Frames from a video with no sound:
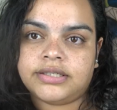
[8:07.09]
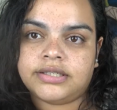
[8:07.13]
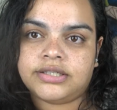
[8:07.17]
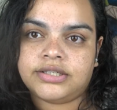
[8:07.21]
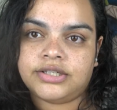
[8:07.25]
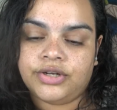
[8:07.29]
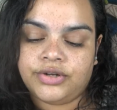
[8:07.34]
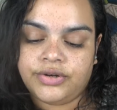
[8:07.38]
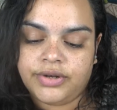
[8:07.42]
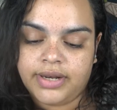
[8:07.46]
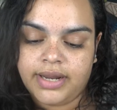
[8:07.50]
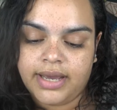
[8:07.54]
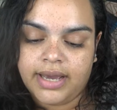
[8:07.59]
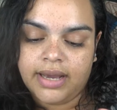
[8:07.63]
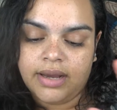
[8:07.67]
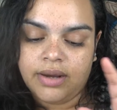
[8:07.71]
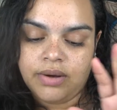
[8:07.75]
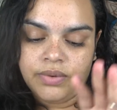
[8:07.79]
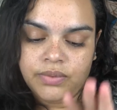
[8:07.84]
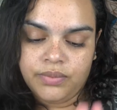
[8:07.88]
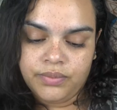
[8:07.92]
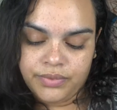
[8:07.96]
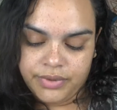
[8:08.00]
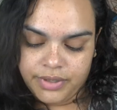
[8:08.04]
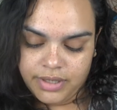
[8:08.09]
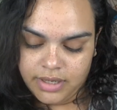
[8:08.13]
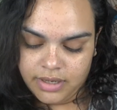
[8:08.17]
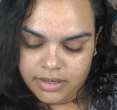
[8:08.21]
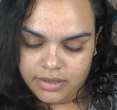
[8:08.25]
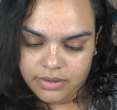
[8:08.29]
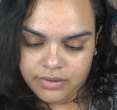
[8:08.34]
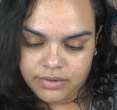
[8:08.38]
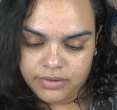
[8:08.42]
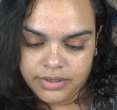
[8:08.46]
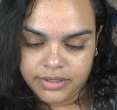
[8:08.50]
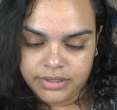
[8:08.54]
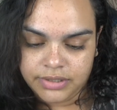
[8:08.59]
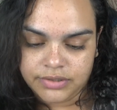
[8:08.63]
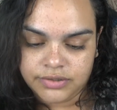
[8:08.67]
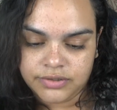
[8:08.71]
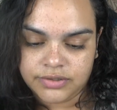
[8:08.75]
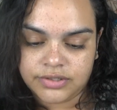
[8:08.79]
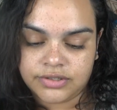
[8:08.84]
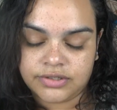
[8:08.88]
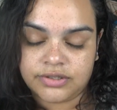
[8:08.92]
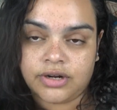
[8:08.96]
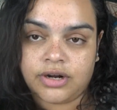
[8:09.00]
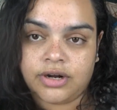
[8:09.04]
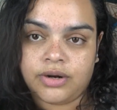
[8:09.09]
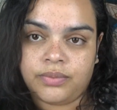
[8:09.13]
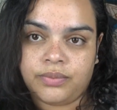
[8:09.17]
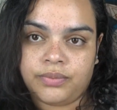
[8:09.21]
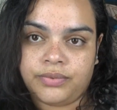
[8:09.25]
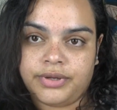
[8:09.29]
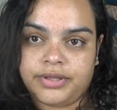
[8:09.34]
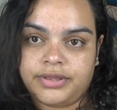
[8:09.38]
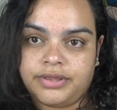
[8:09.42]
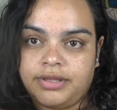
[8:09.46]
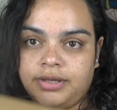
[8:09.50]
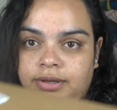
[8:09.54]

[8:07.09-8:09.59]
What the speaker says: so now we are going to start with